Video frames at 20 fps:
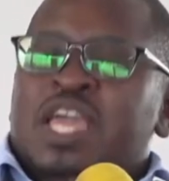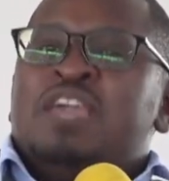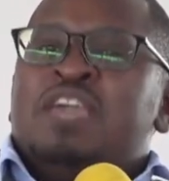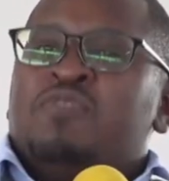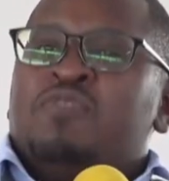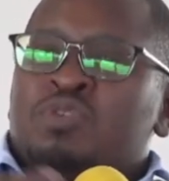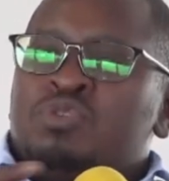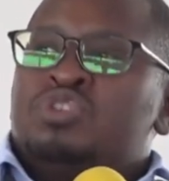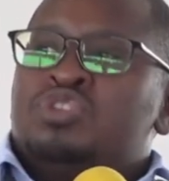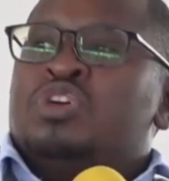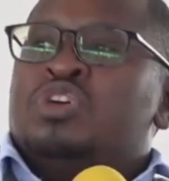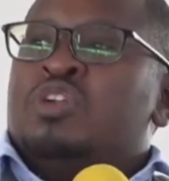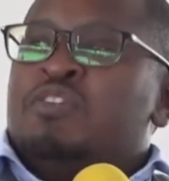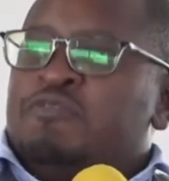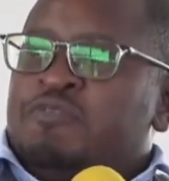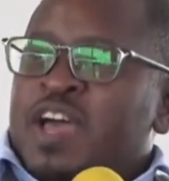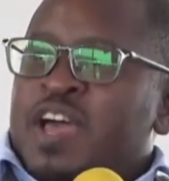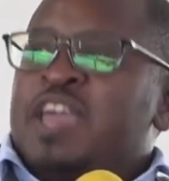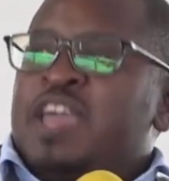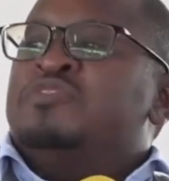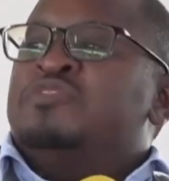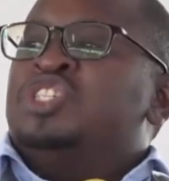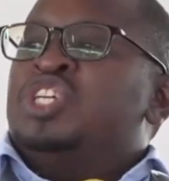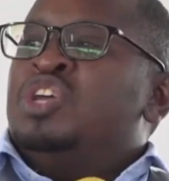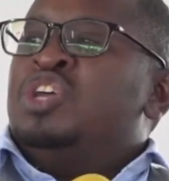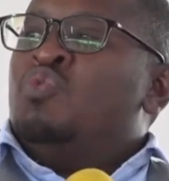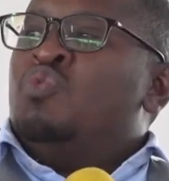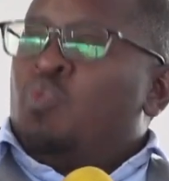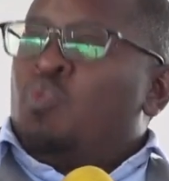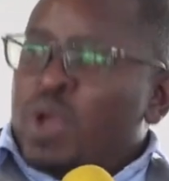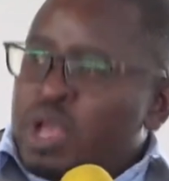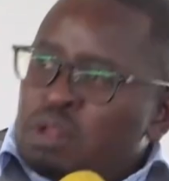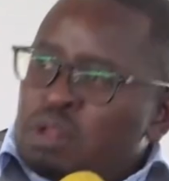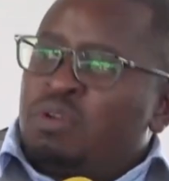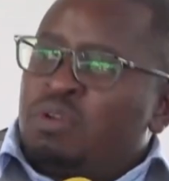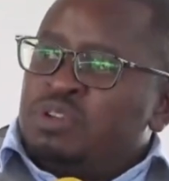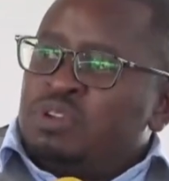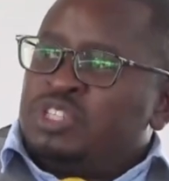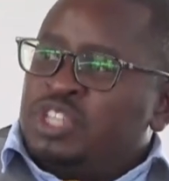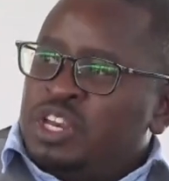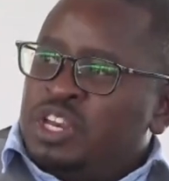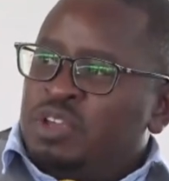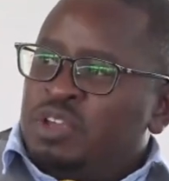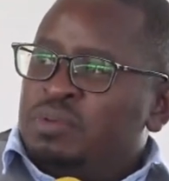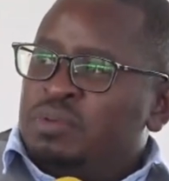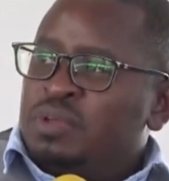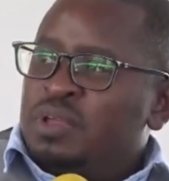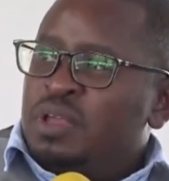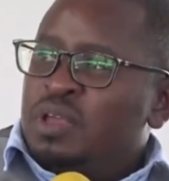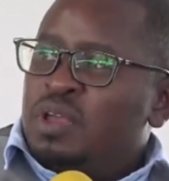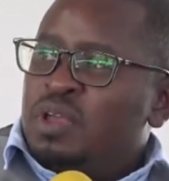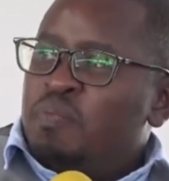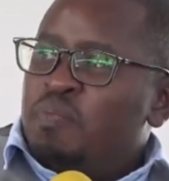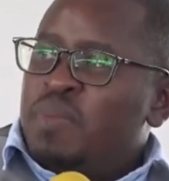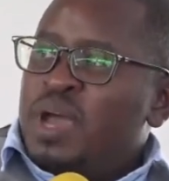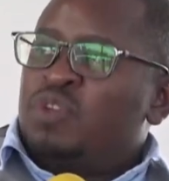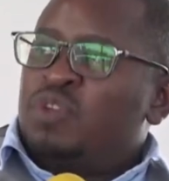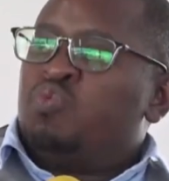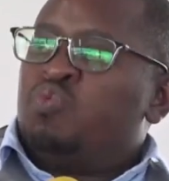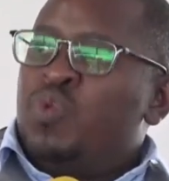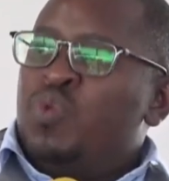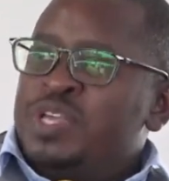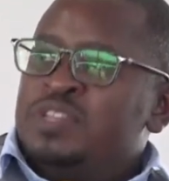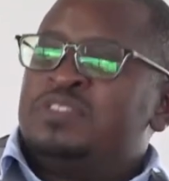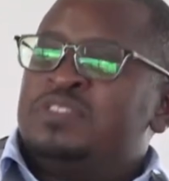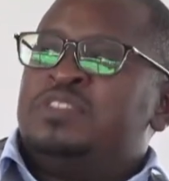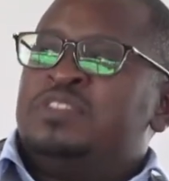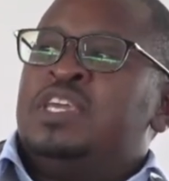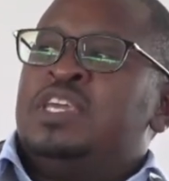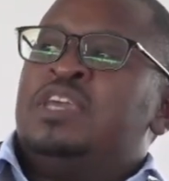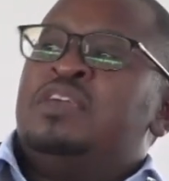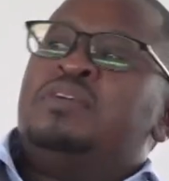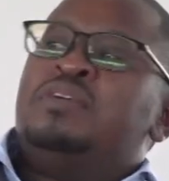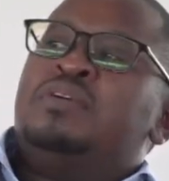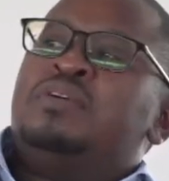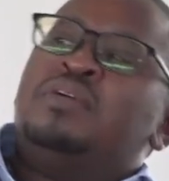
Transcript: evolution of 5G will continue, but we see,